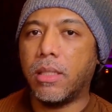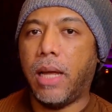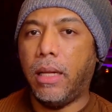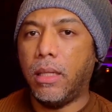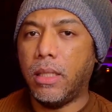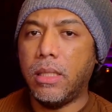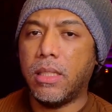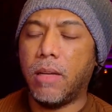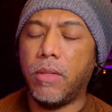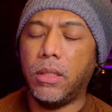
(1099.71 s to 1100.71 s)

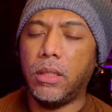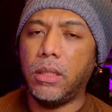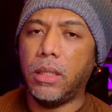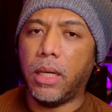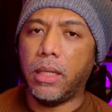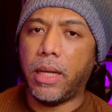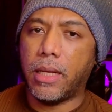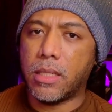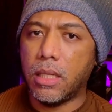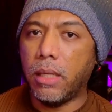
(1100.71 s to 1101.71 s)
9070 and
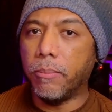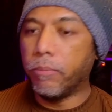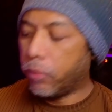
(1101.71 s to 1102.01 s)
XT.